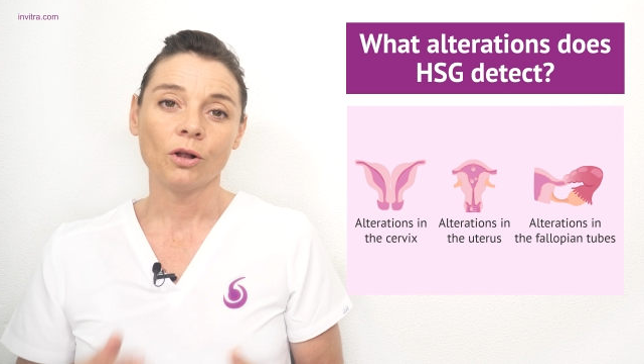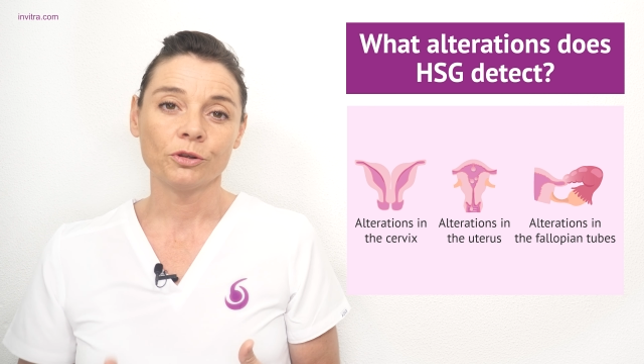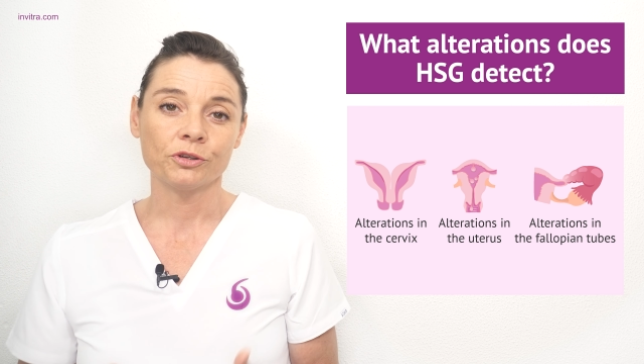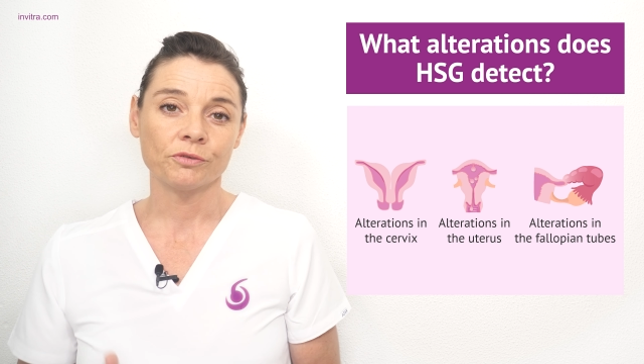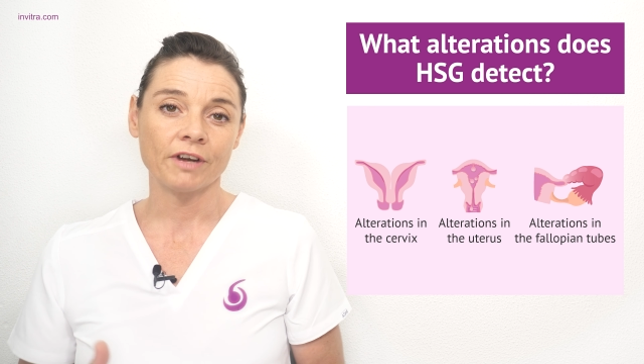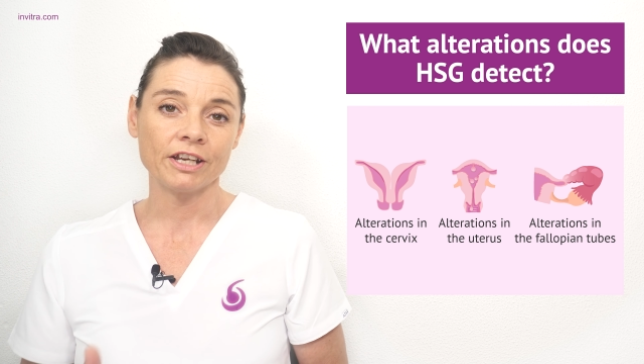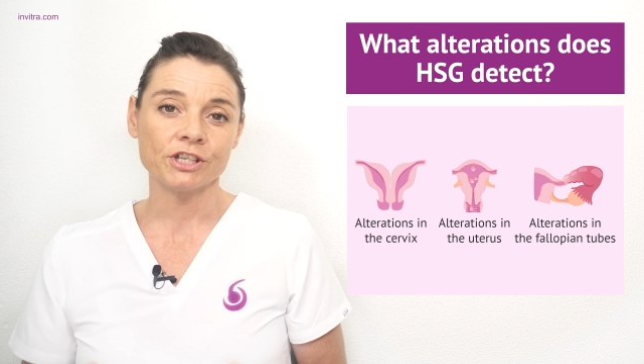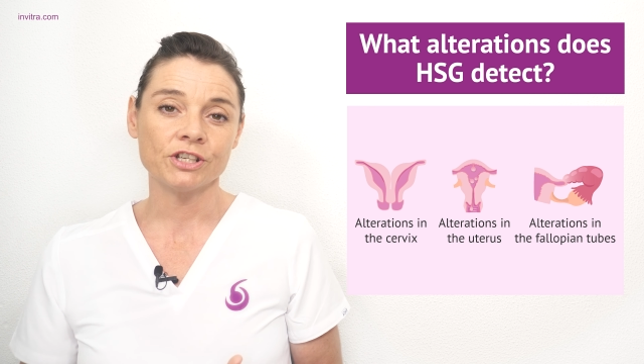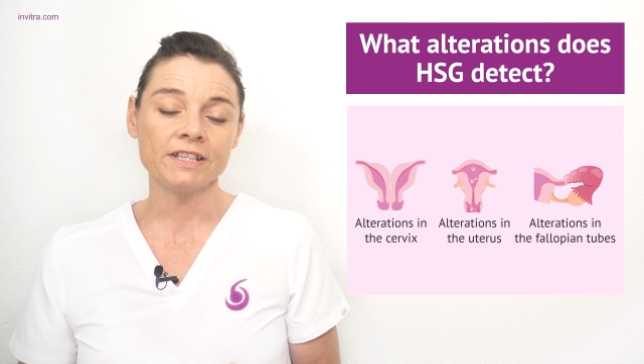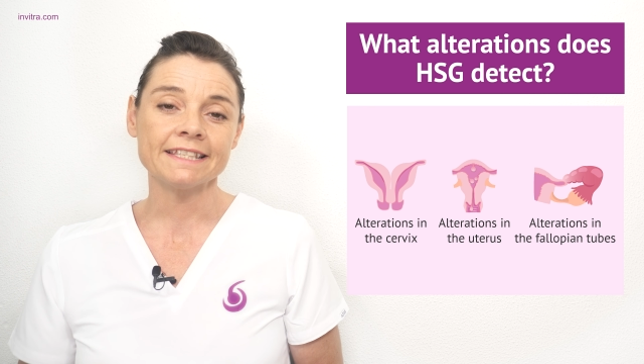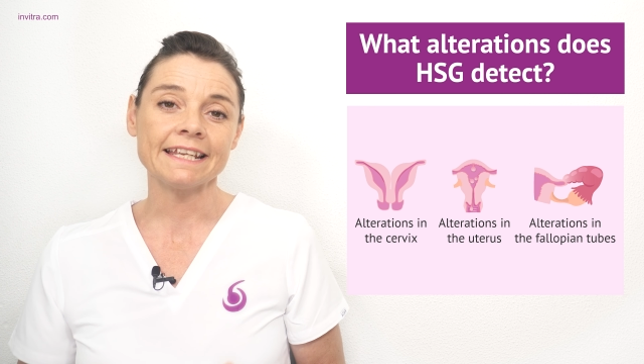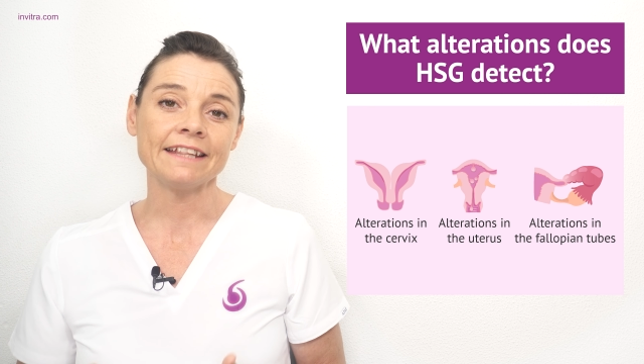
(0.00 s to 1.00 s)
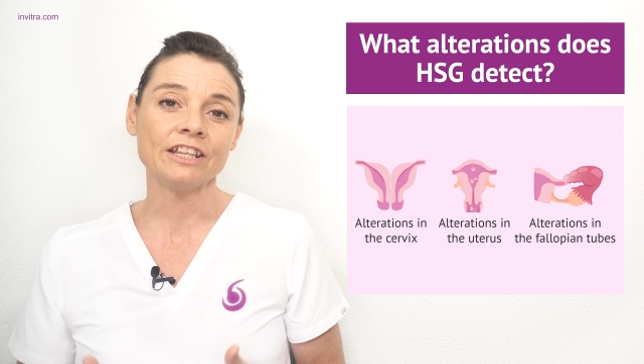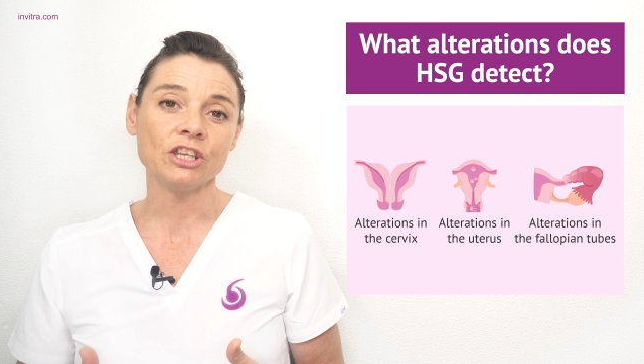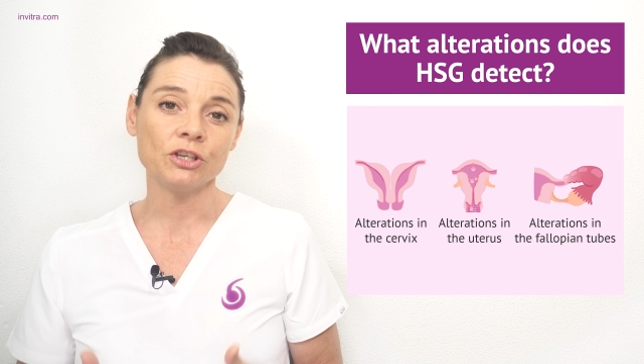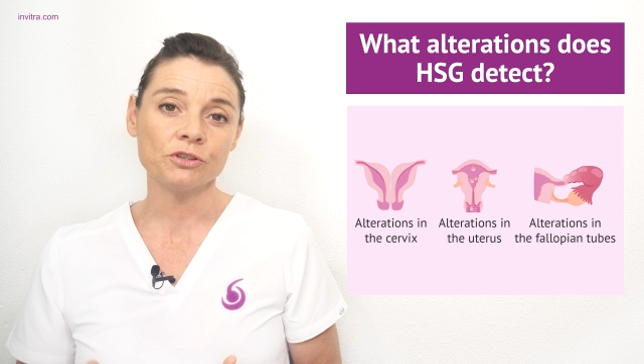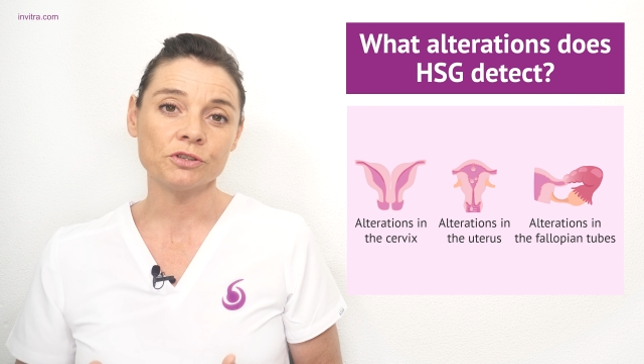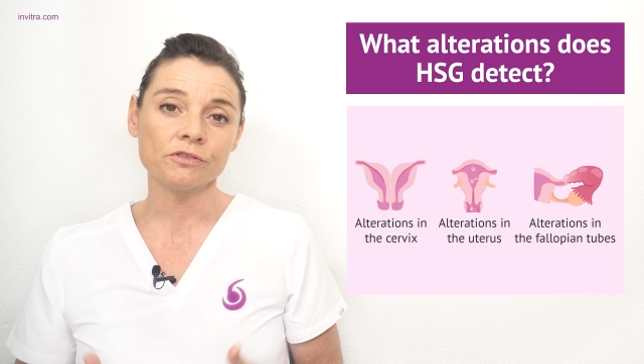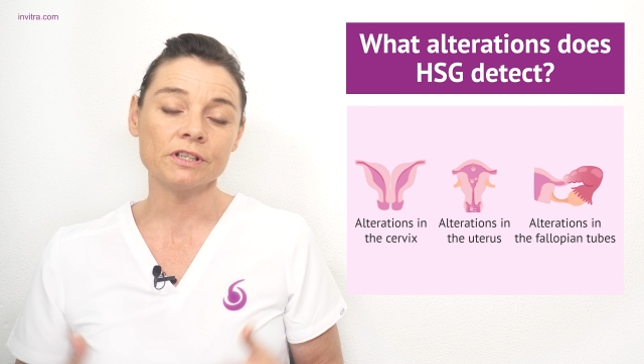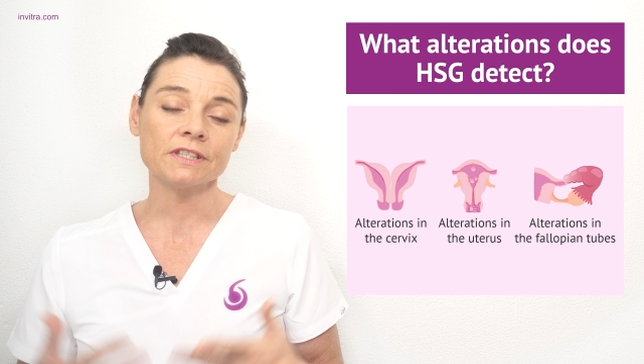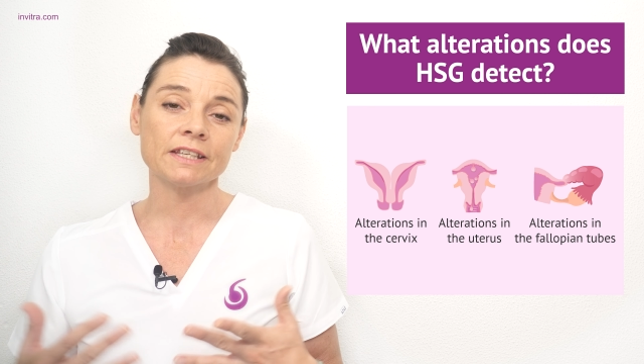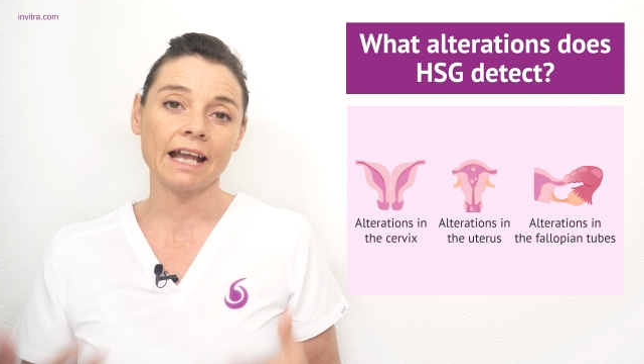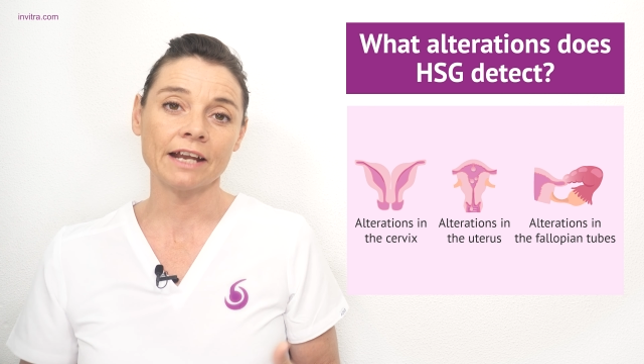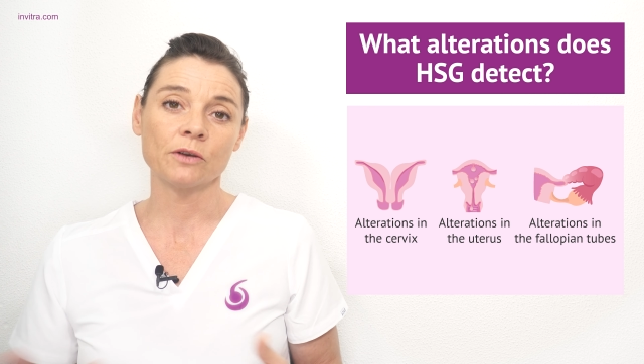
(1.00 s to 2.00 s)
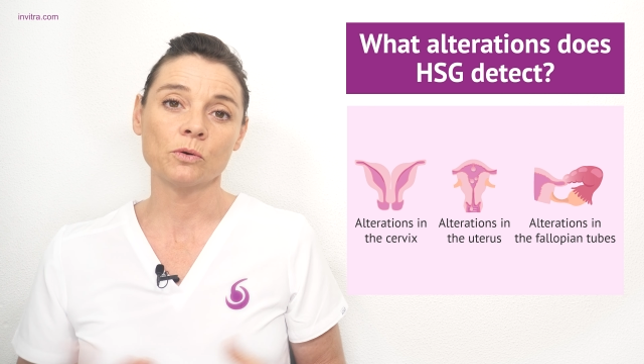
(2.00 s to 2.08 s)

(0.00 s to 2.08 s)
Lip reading: Alterations in the uterus can